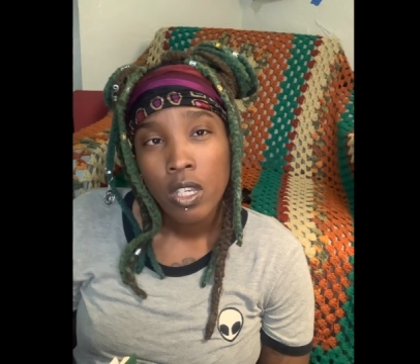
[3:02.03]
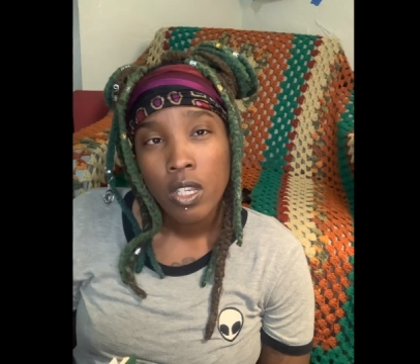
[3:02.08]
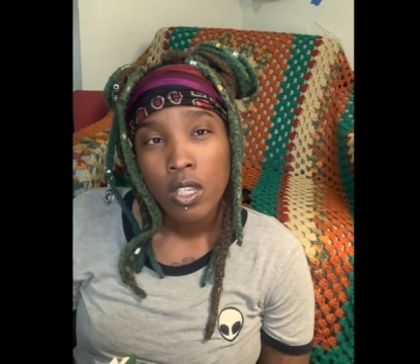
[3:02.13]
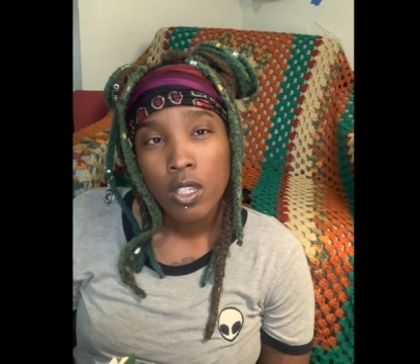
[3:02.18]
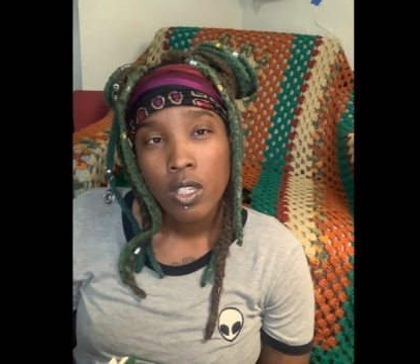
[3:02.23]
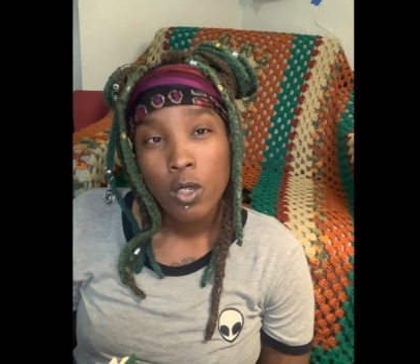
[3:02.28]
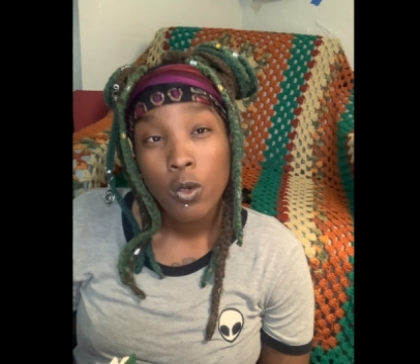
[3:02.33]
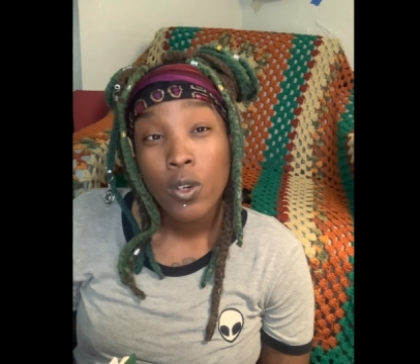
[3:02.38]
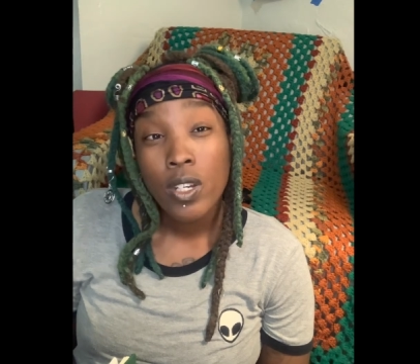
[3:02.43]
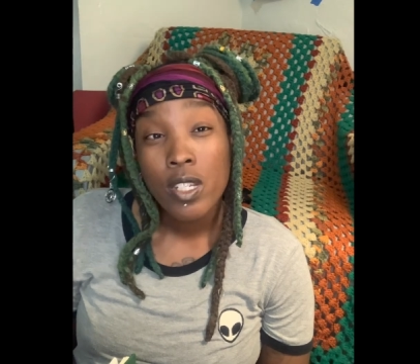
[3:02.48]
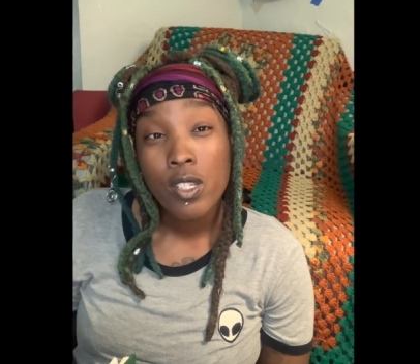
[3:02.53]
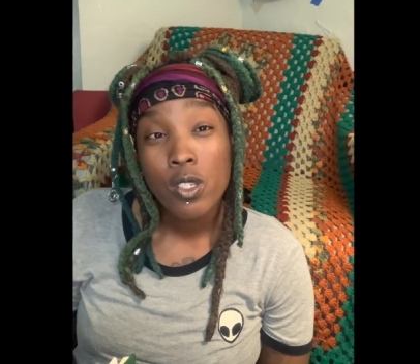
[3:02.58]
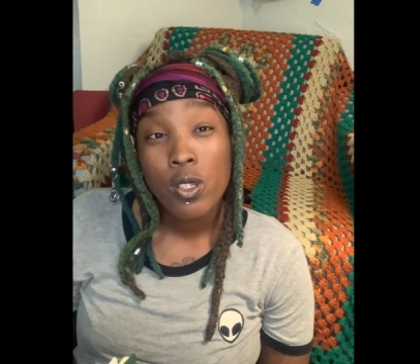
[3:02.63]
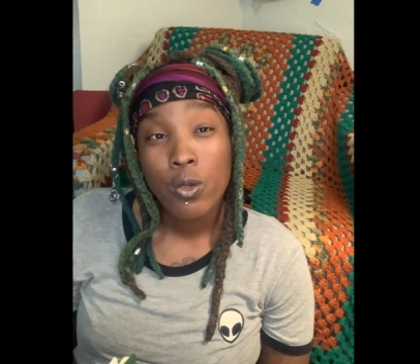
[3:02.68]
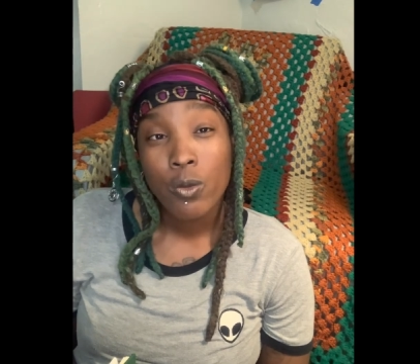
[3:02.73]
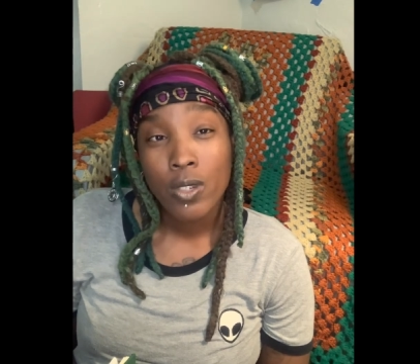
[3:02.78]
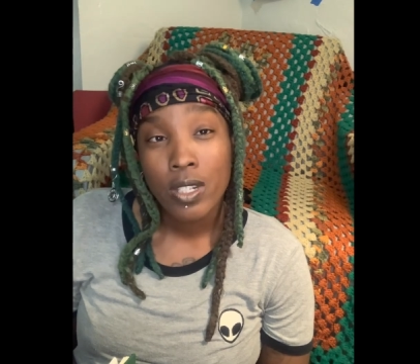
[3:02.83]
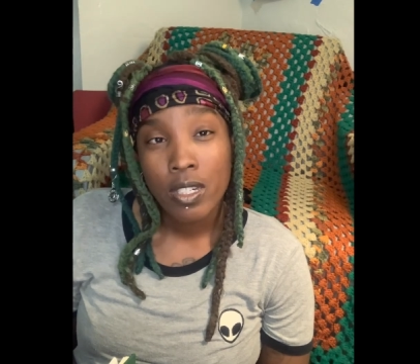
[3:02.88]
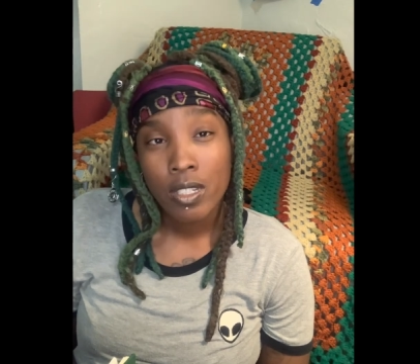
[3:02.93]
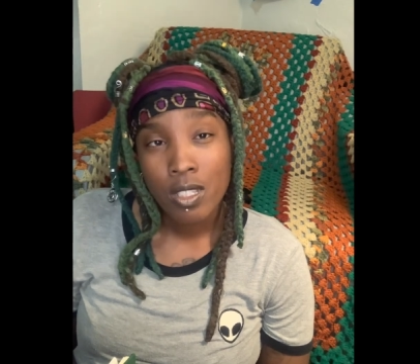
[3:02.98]
You want to
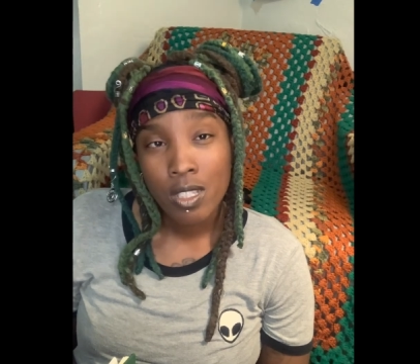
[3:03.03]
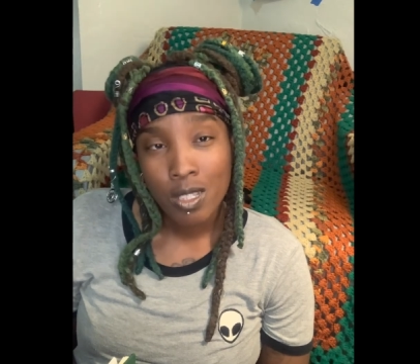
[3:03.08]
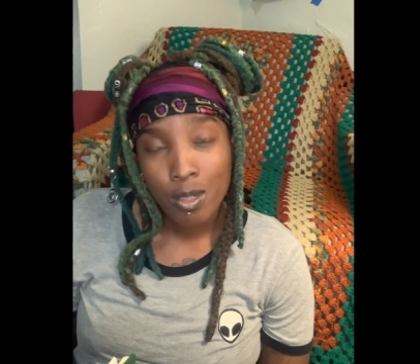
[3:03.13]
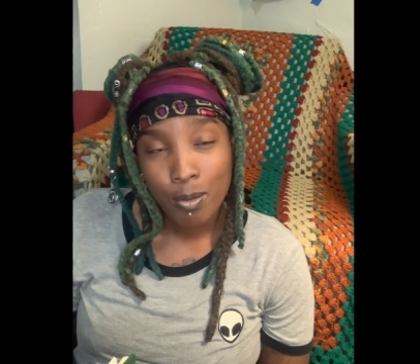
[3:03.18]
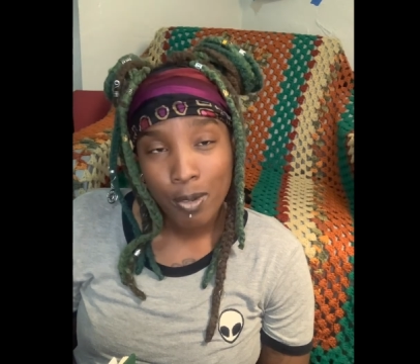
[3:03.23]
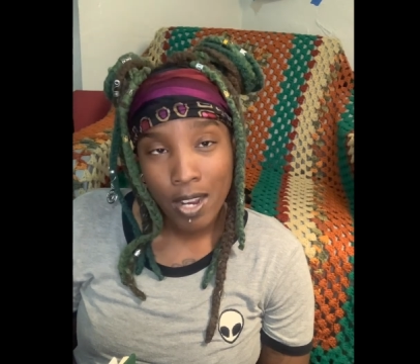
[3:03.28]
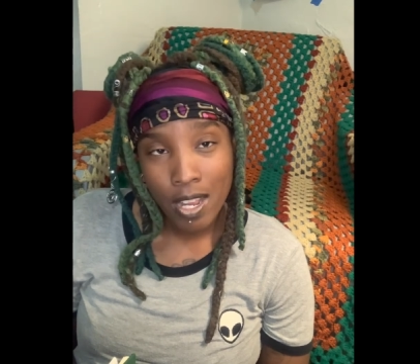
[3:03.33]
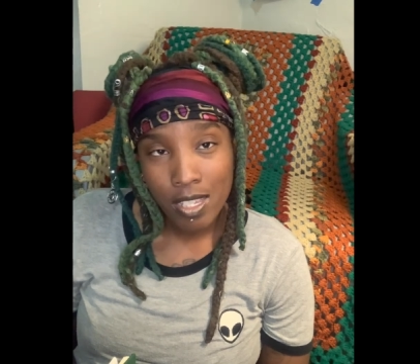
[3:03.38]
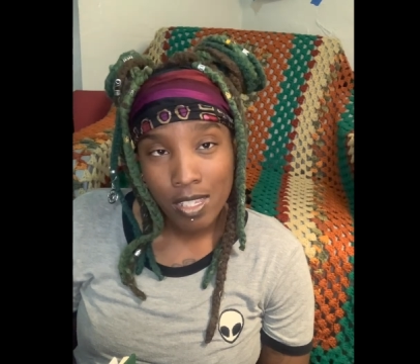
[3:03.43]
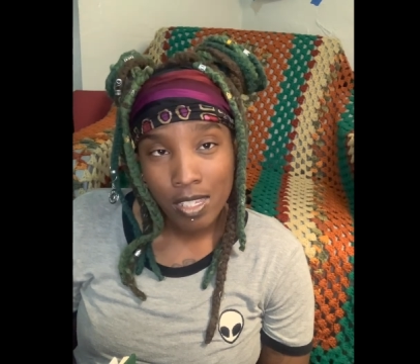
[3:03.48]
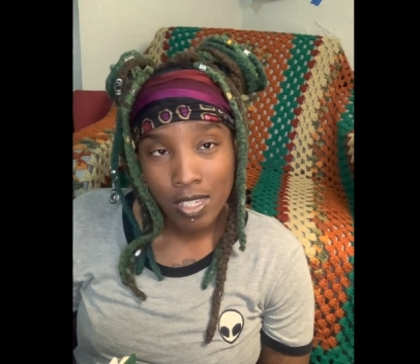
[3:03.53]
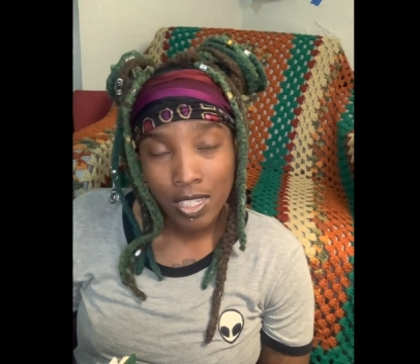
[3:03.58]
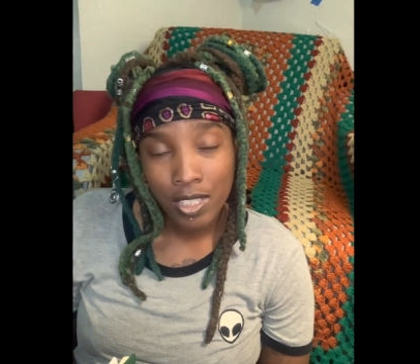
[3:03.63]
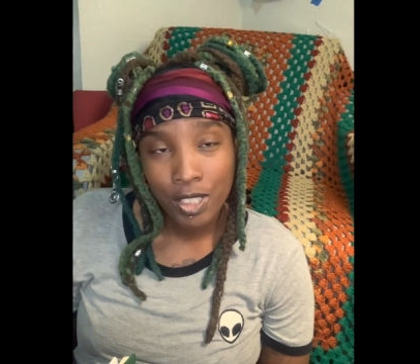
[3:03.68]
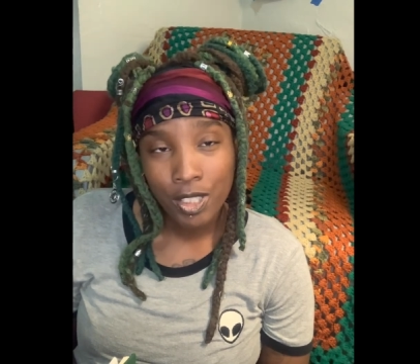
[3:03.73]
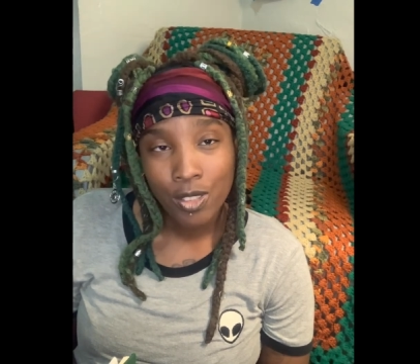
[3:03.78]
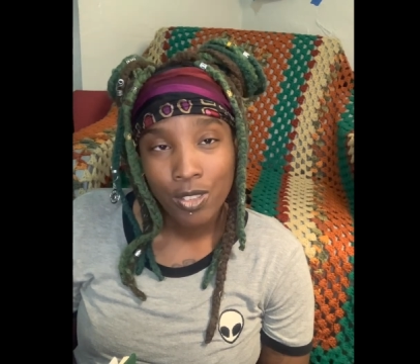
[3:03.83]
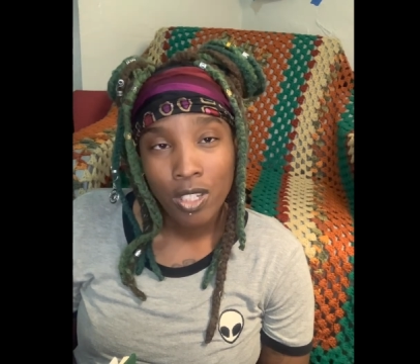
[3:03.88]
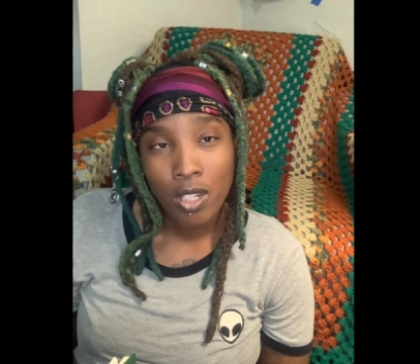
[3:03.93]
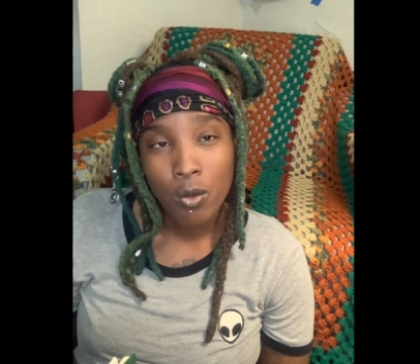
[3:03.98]
surrender to the process.
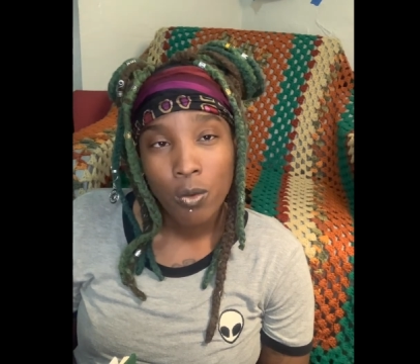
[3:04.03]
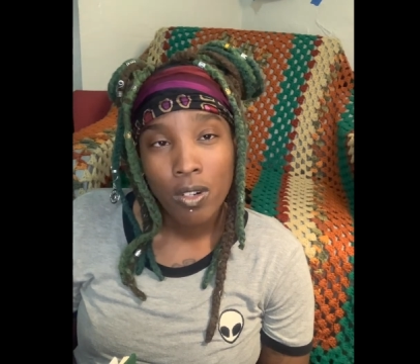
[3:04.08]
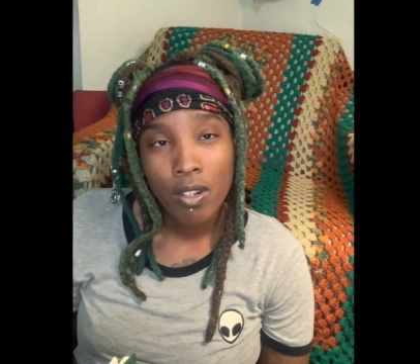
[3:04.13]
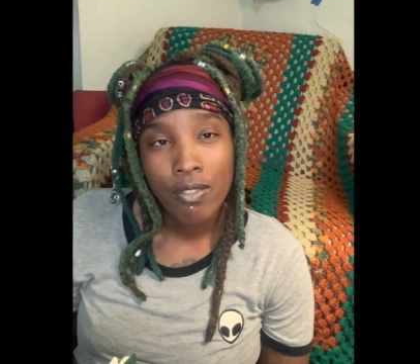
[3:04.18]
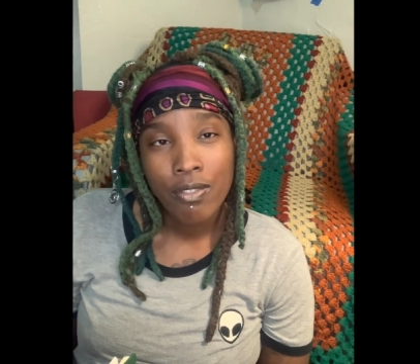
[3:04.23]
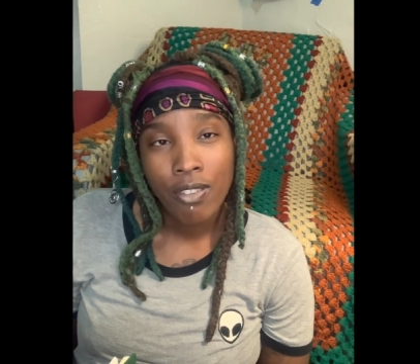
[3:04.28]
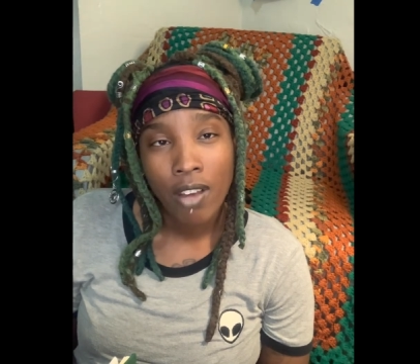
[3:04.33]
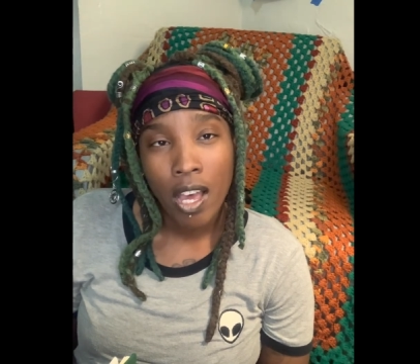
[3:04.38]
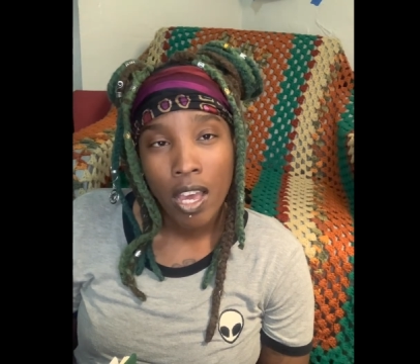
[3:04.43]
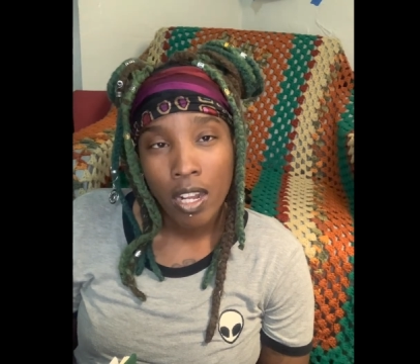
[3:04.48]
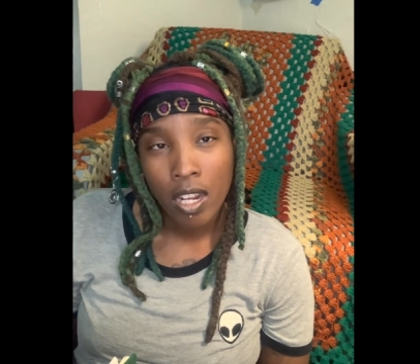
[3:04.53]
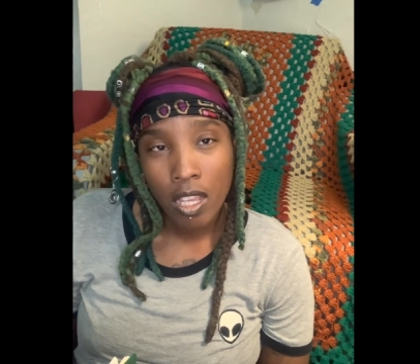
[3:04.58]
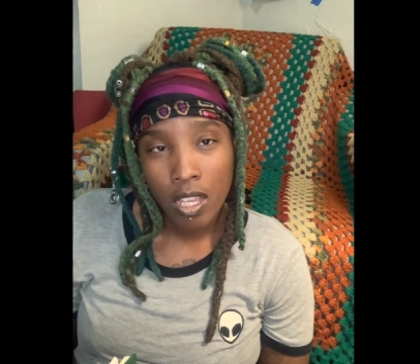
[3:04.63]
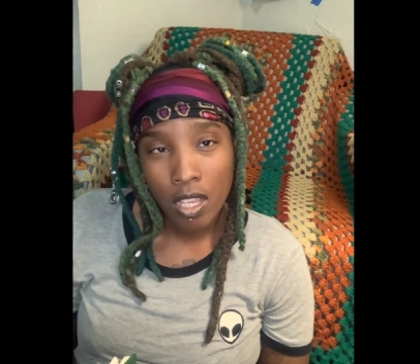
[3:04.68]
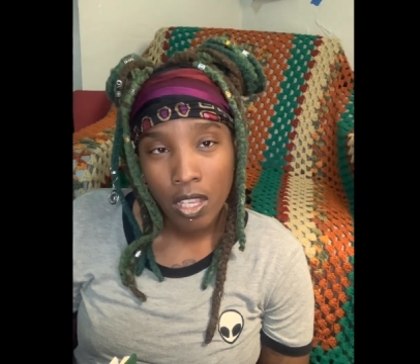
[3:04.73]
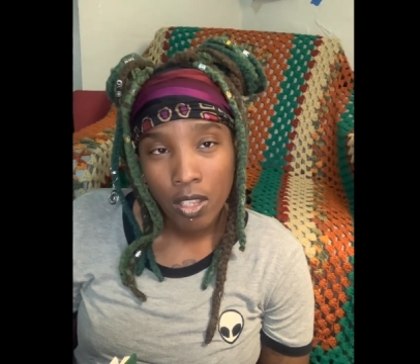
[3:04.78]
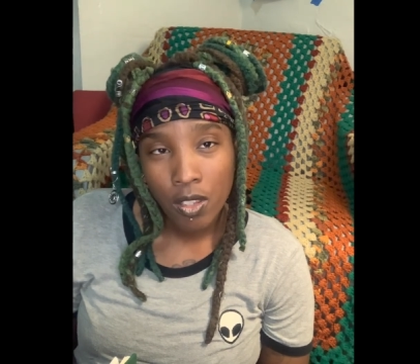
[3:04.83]
You don't want to fight it.